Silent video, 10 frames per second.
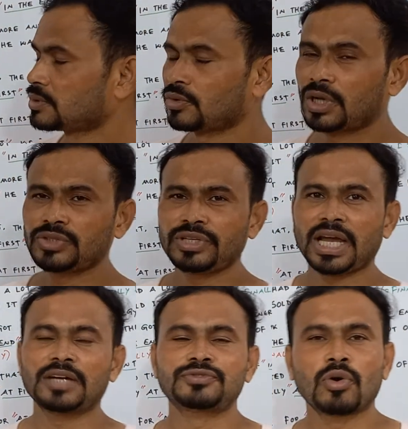Already I
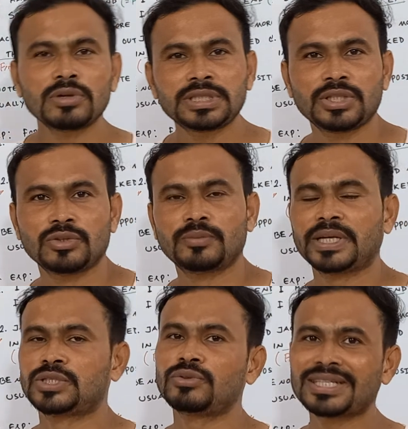have told you
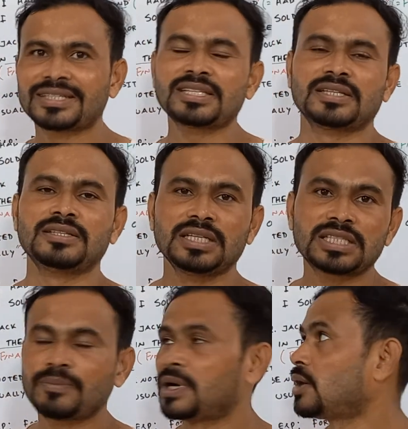my today's lesson is
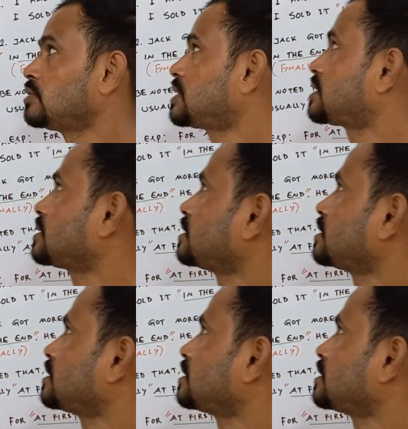about